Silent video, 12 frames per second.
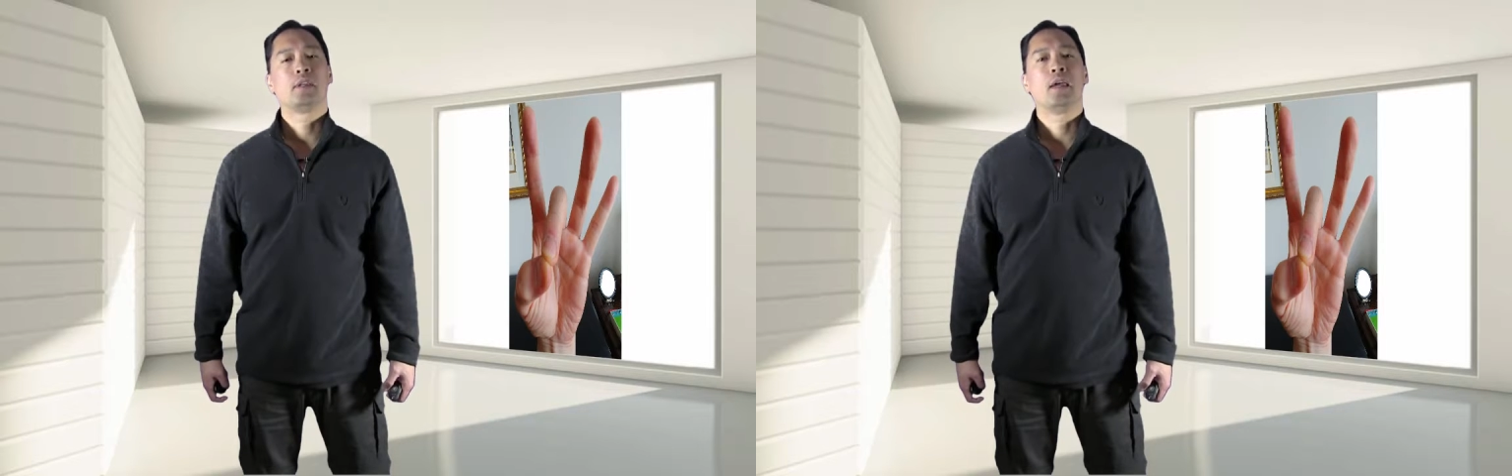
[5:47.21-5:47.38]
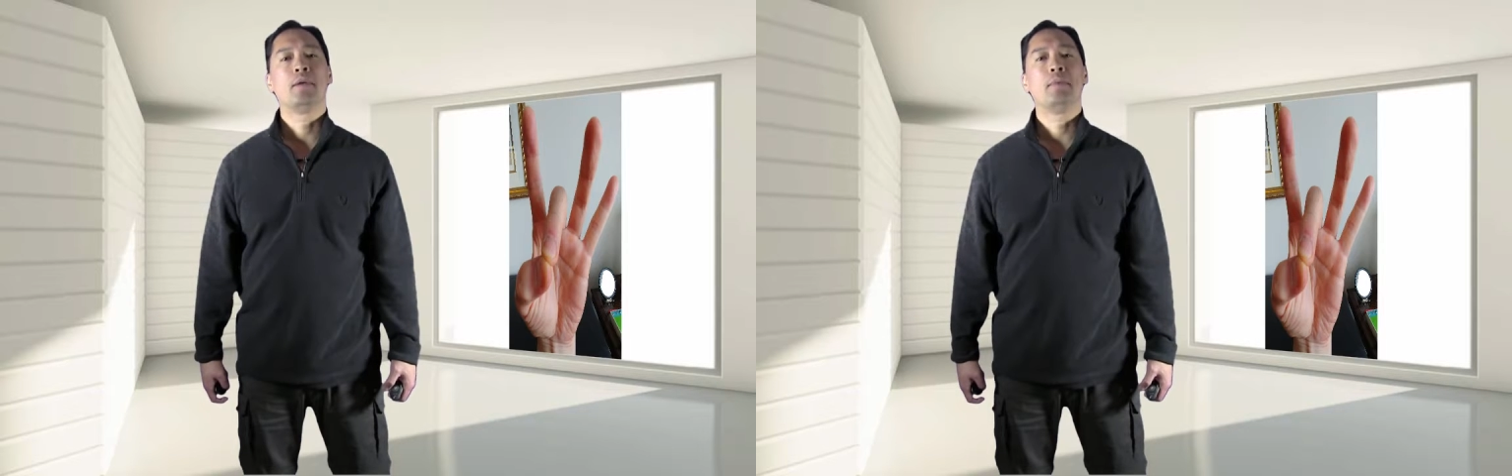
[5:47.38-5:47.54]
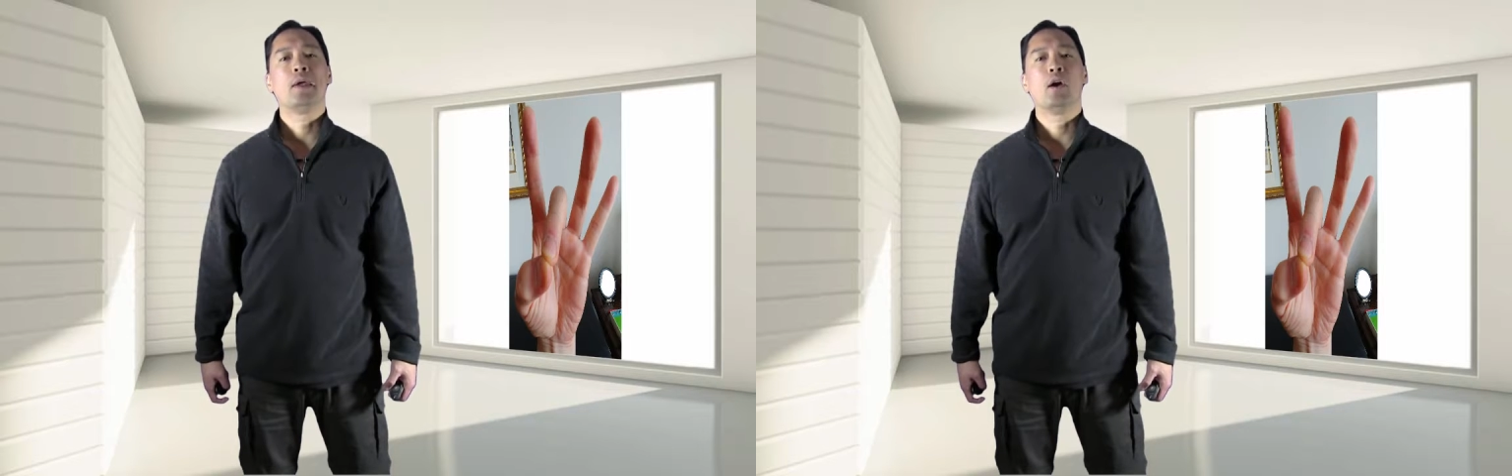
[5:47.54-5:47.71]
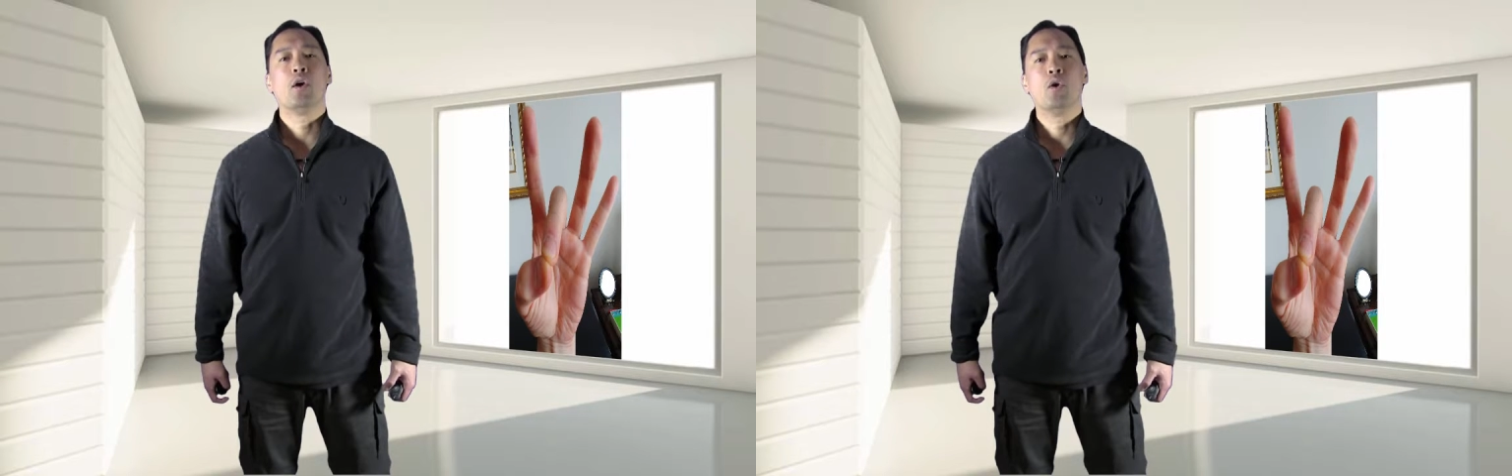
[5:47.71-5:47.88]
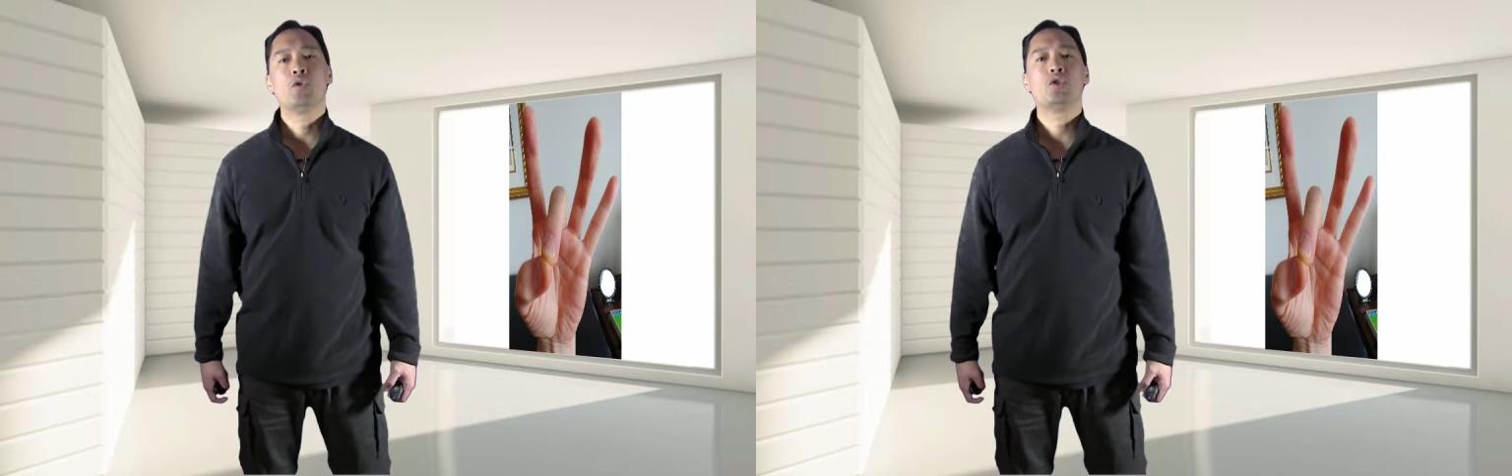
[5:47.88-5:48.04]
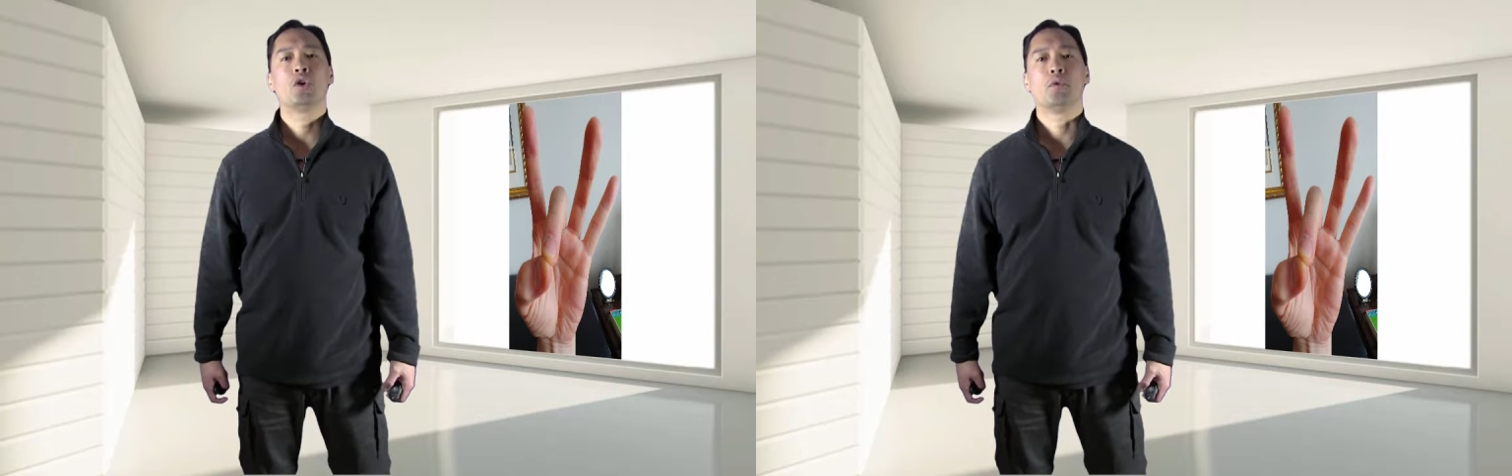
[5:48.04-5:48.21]
They may
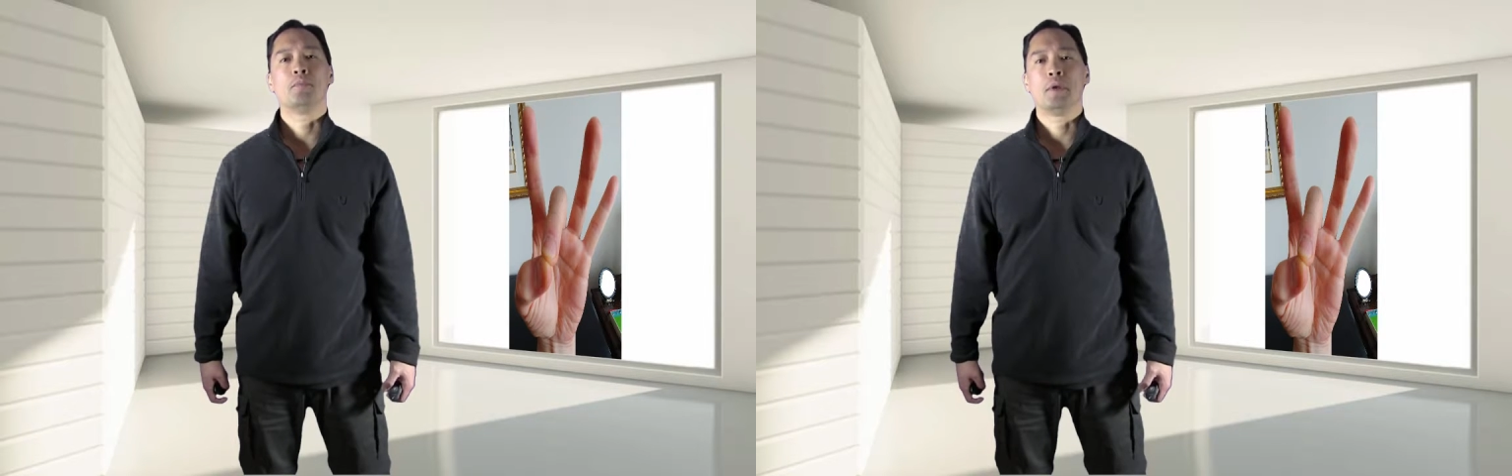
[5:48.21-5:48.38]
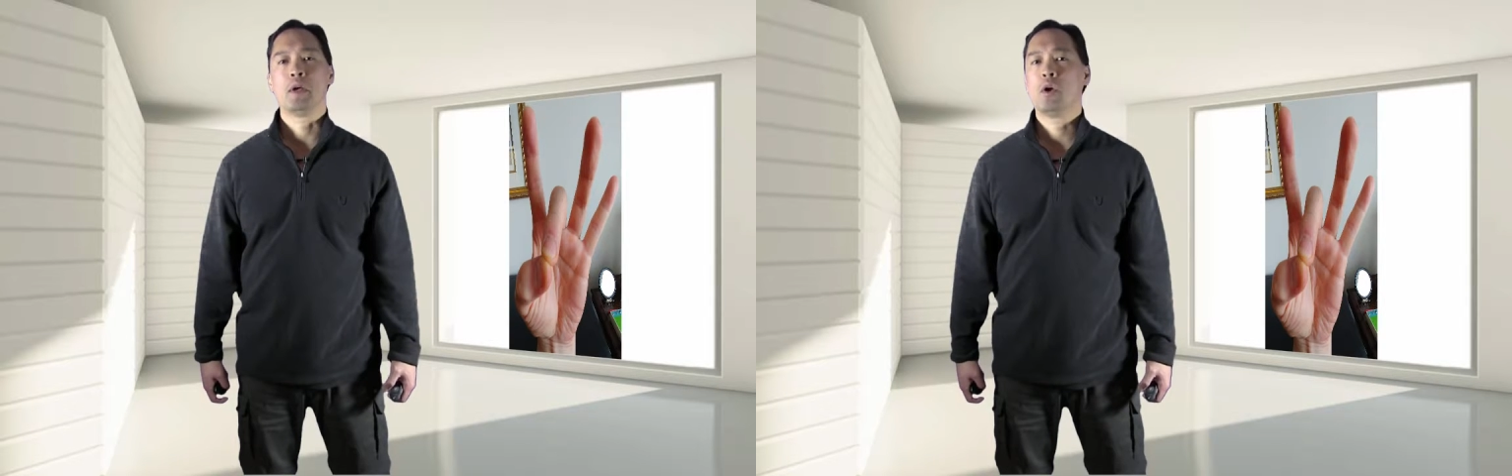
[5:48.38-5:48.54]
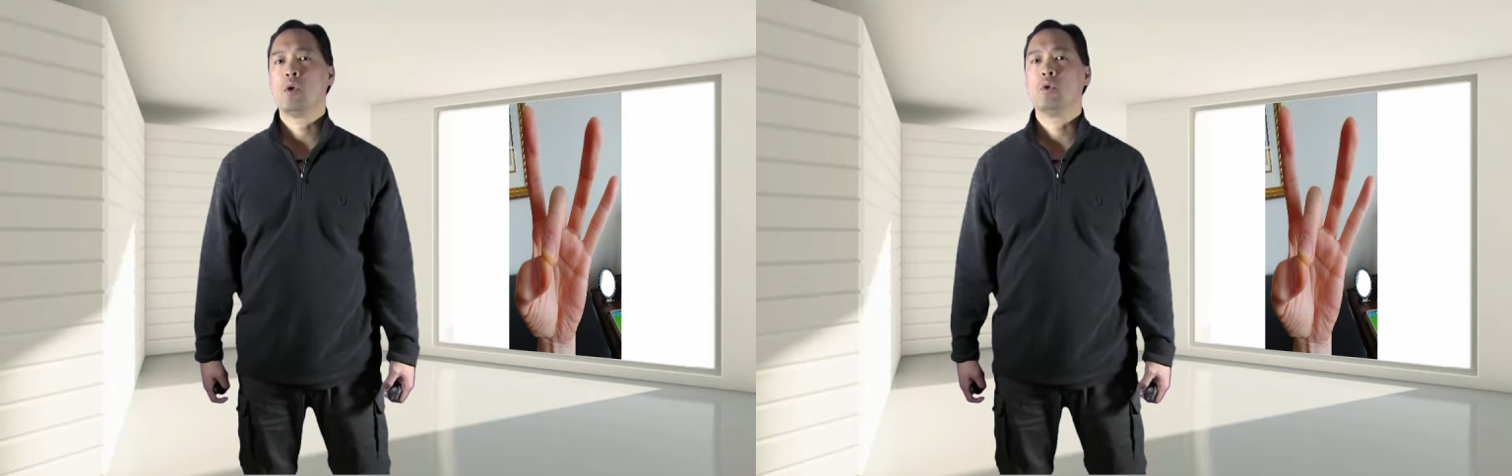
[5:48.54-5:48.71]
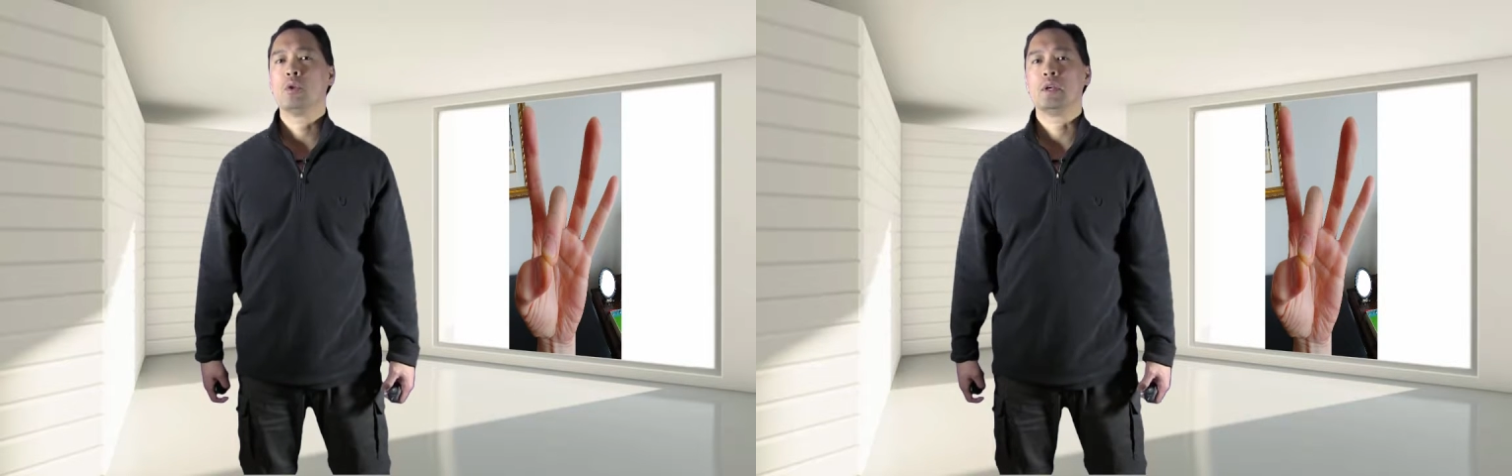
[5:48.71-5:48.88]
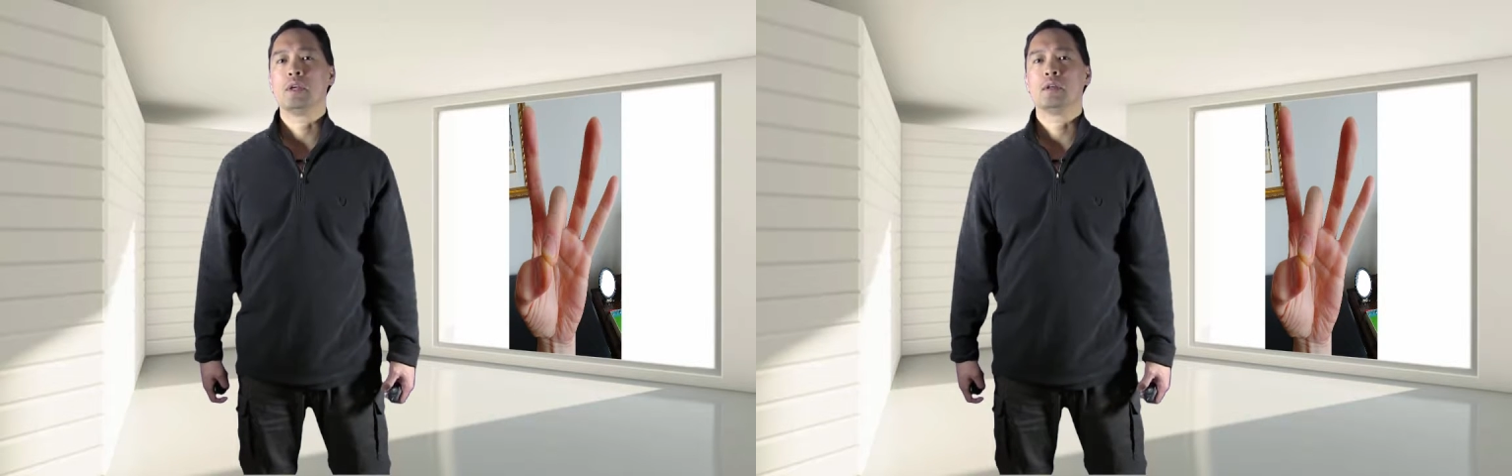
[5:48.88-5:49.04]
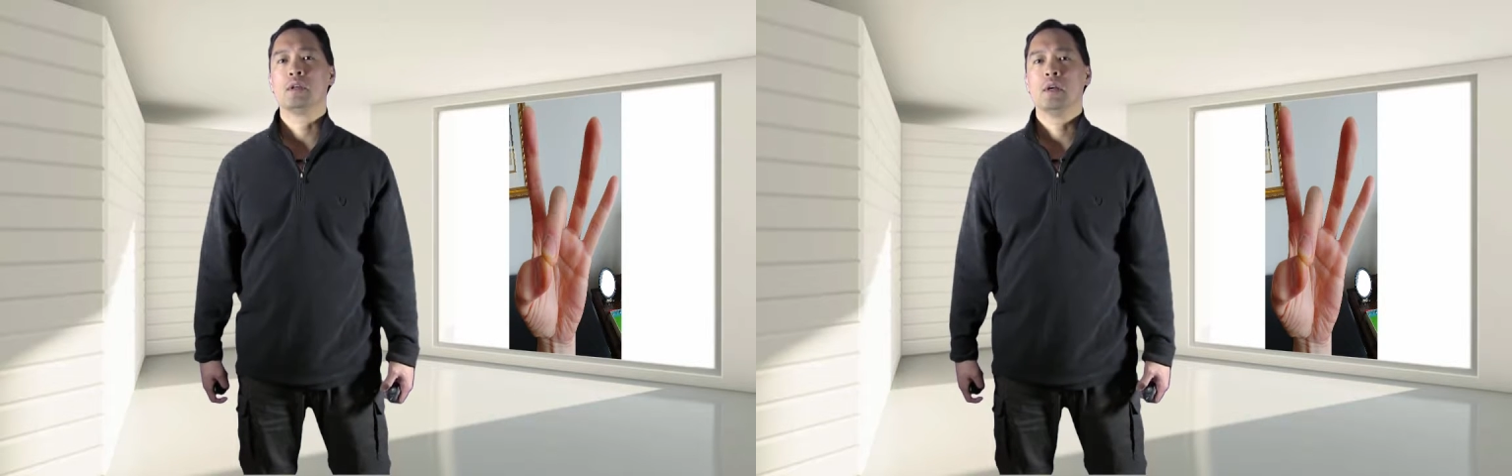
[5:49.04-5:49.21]
also be
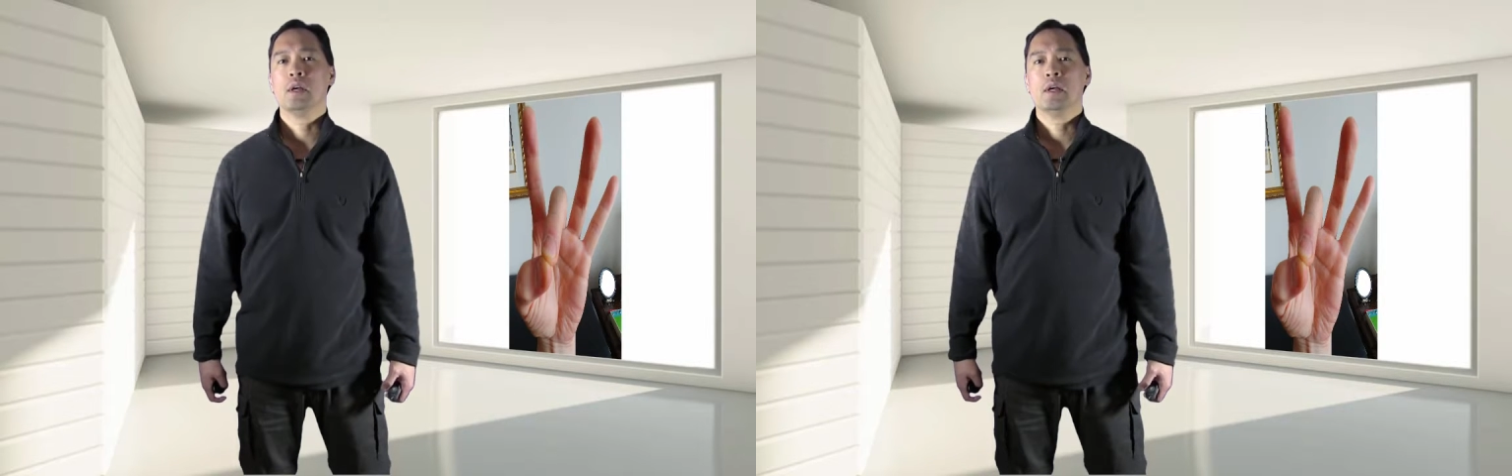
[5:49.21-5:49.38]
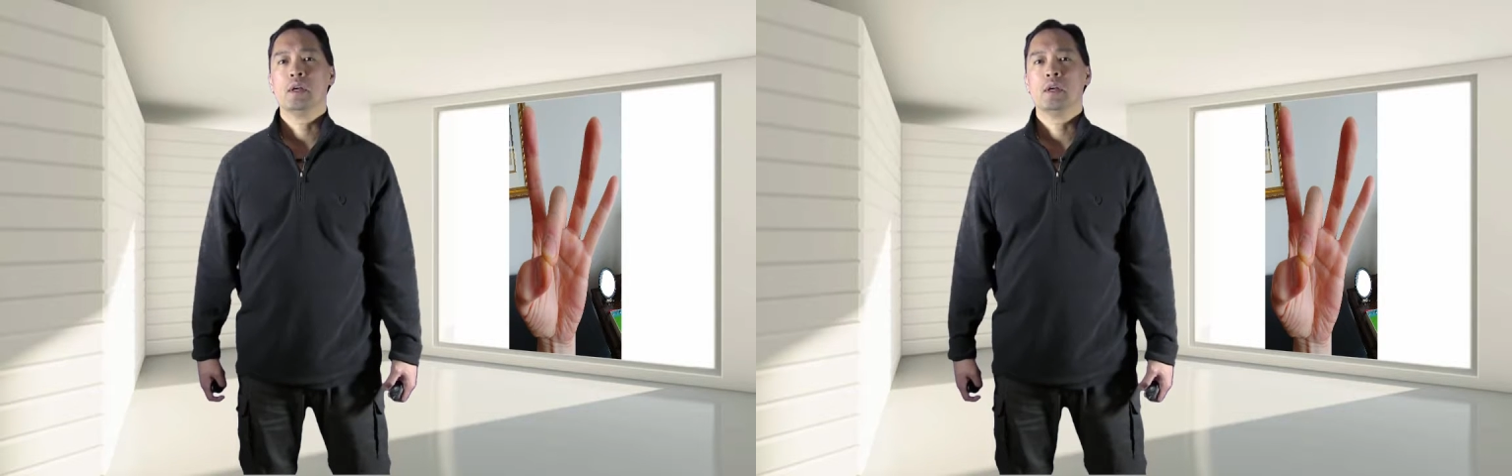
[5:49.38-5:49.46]
holding